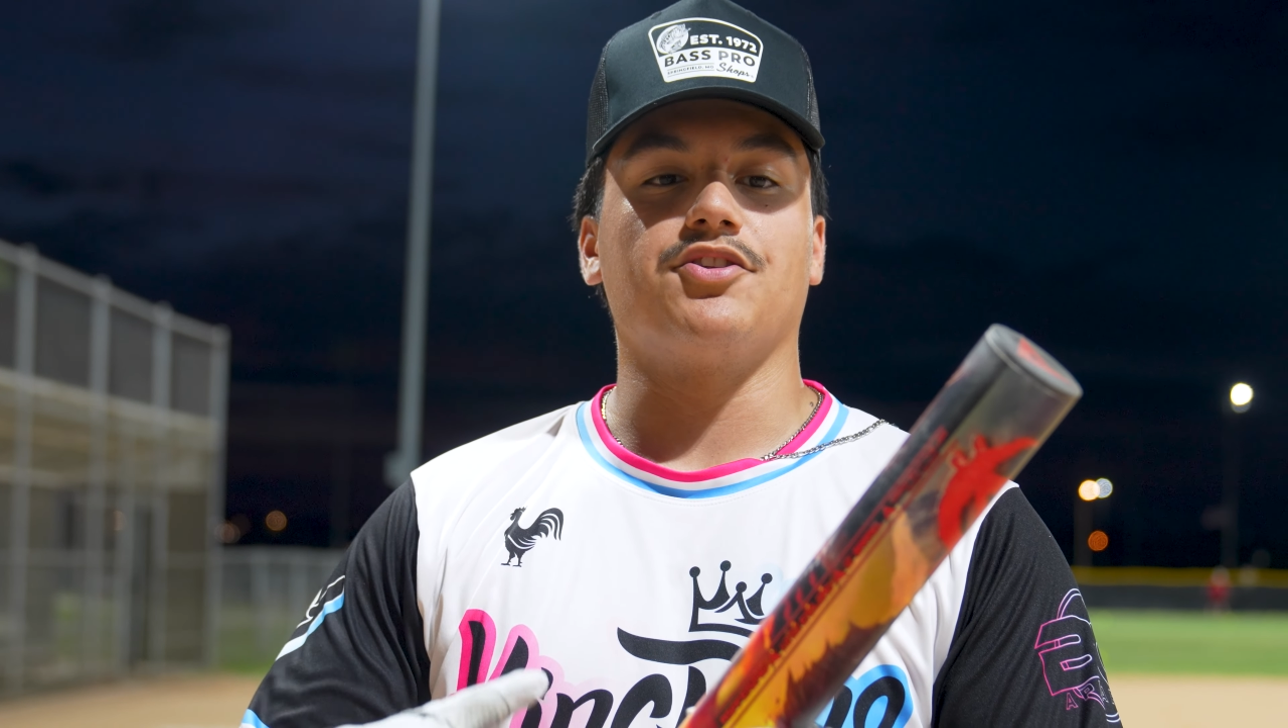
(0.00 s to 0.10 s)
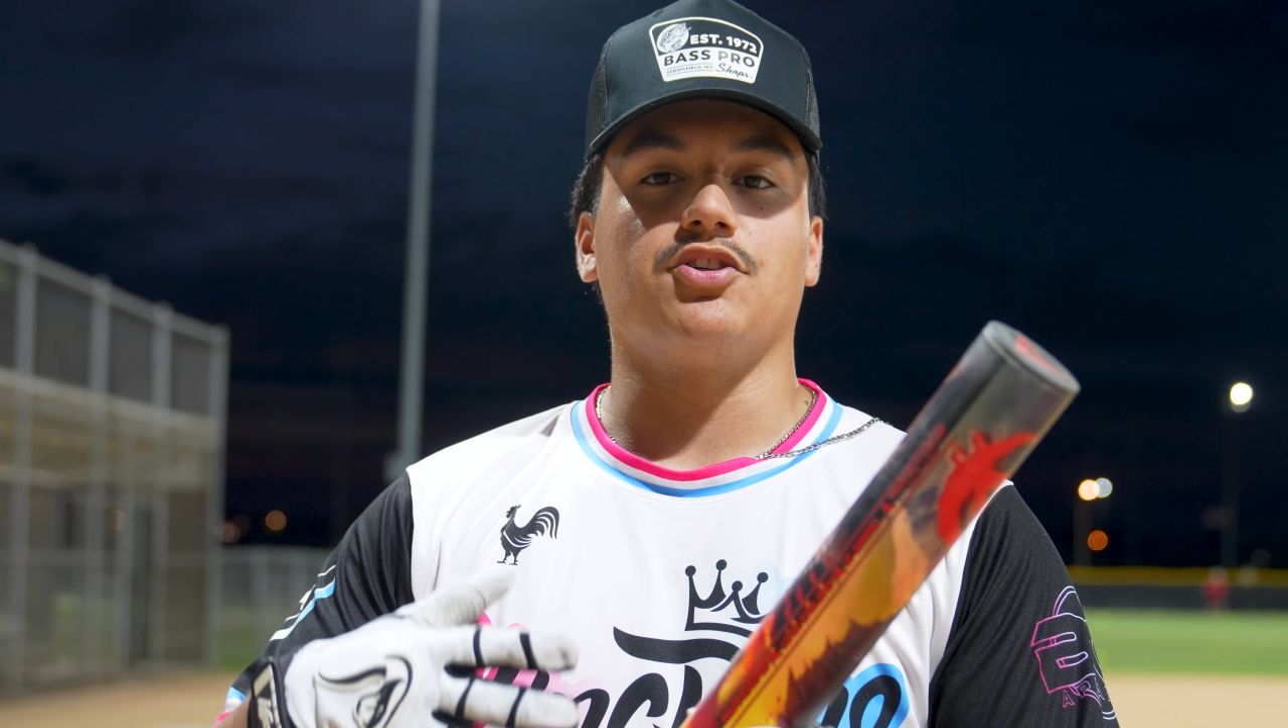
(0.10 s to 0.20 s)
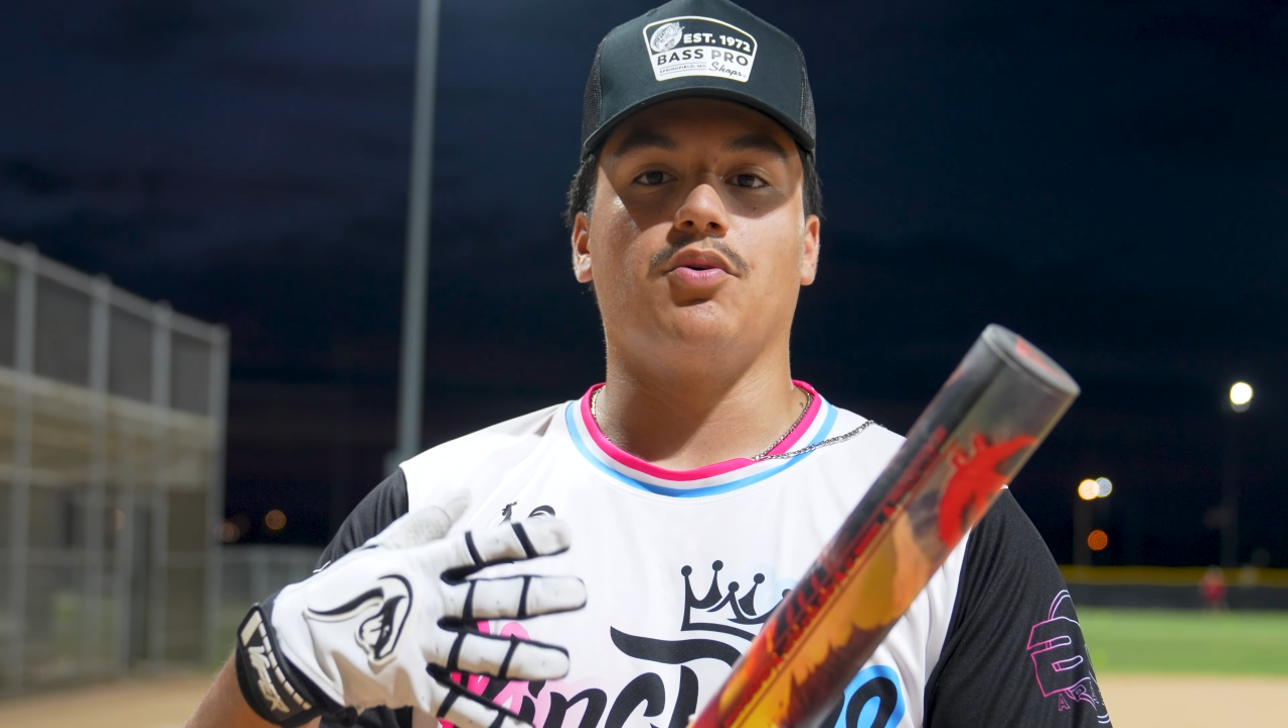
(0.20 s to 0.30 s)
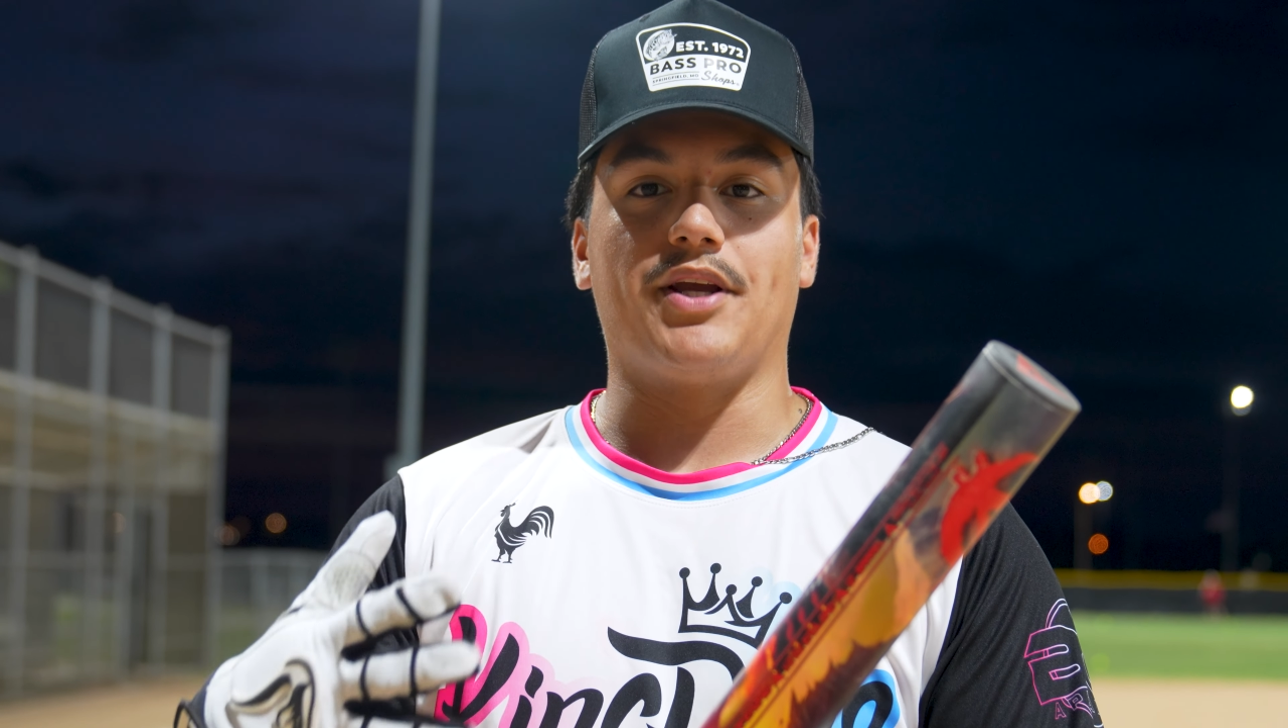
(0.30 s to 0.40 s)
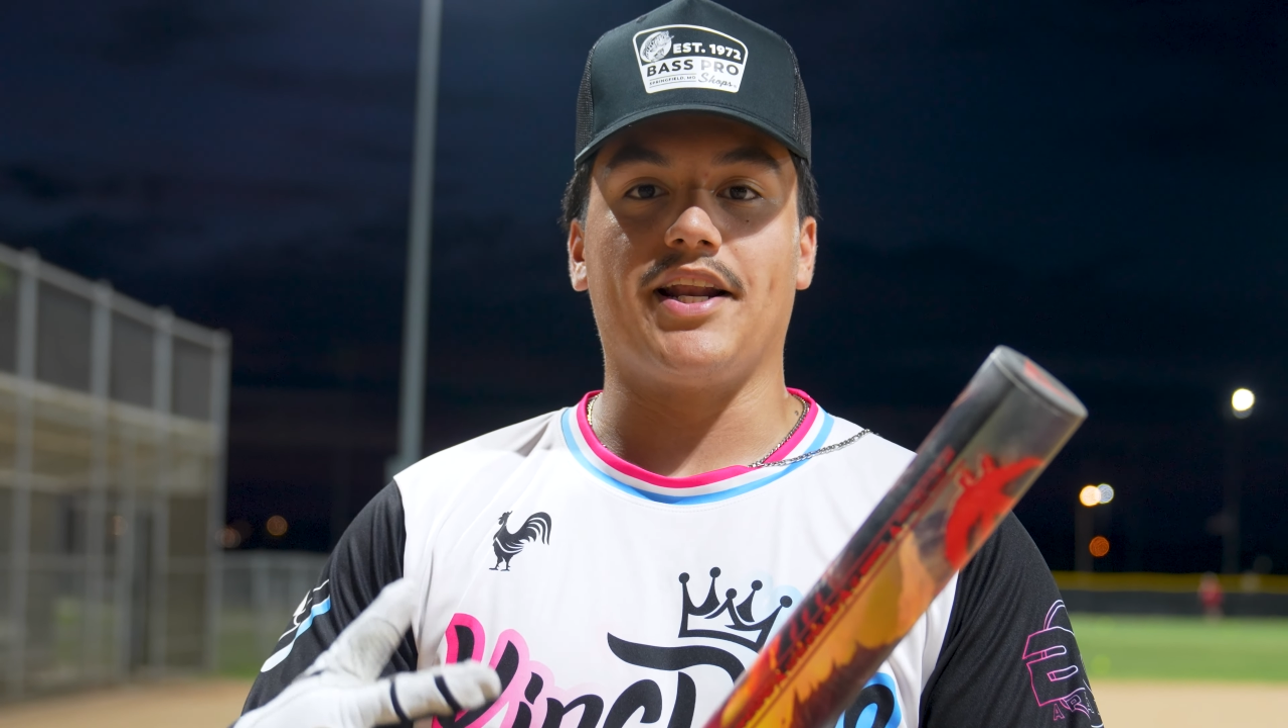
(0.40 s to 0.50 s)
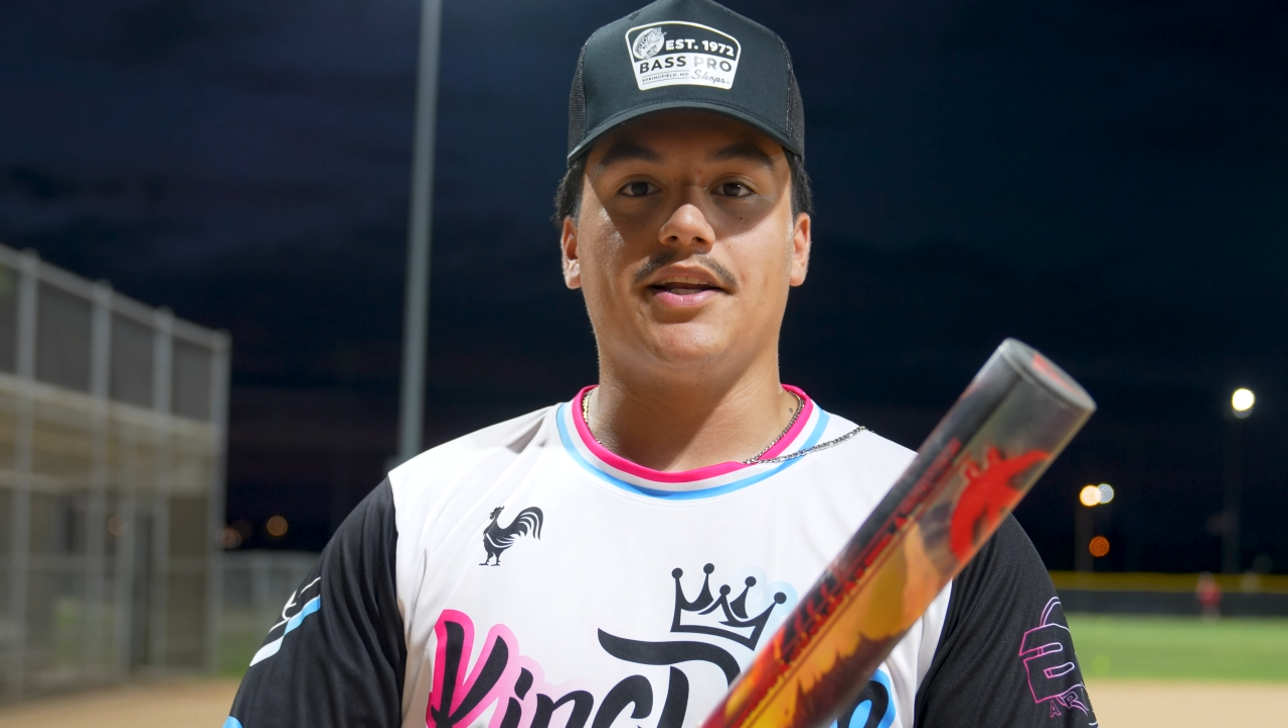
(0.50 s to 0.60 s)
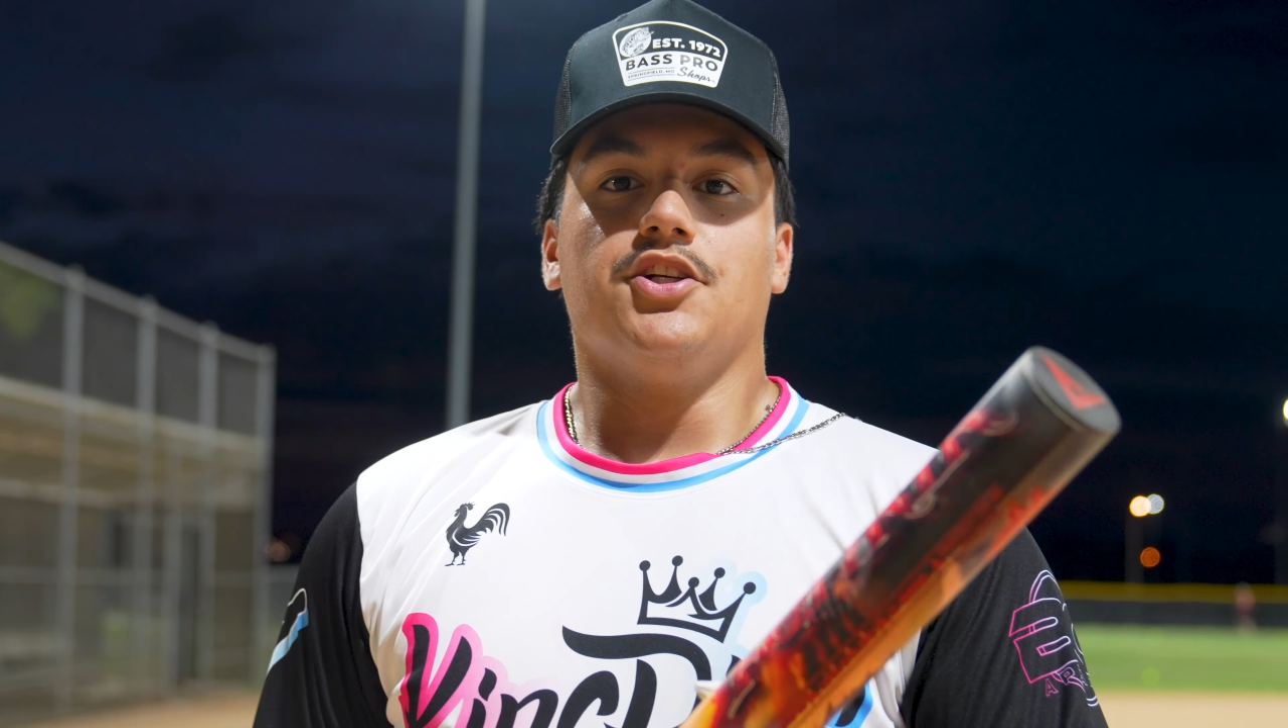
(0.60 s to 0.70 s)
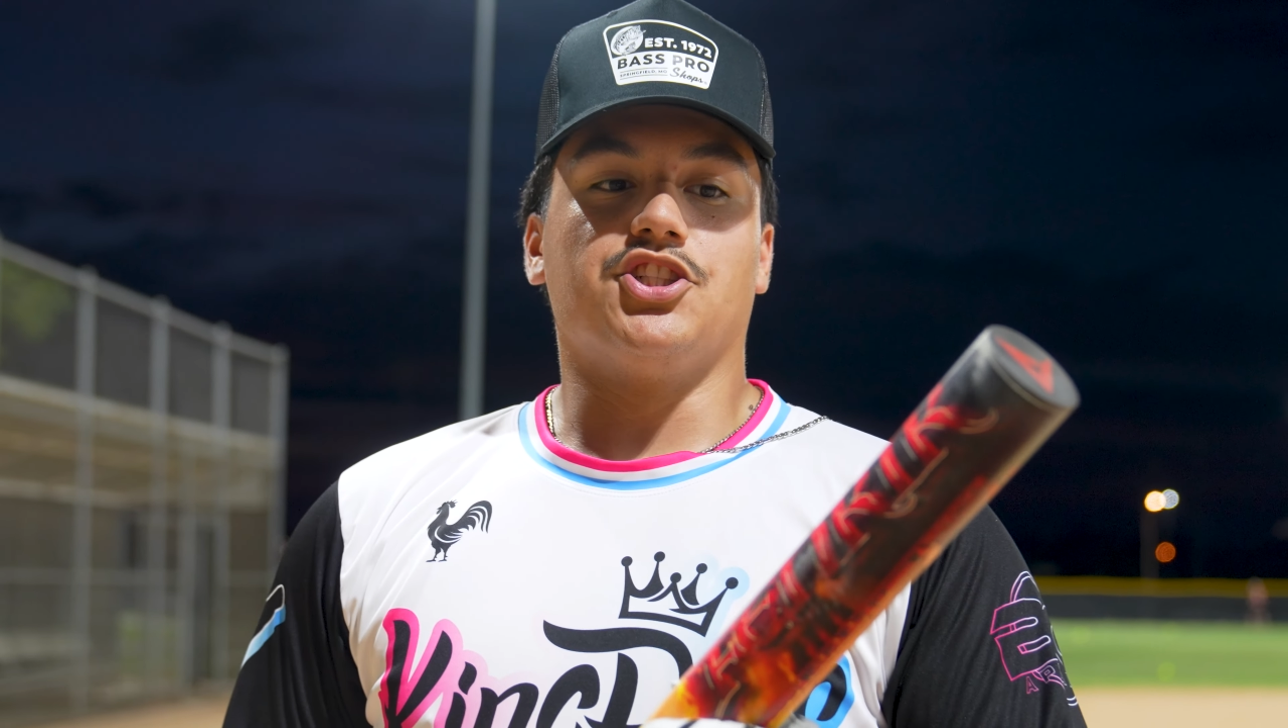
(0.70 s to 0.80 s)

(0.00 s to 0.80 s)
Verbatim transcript: there and go get it.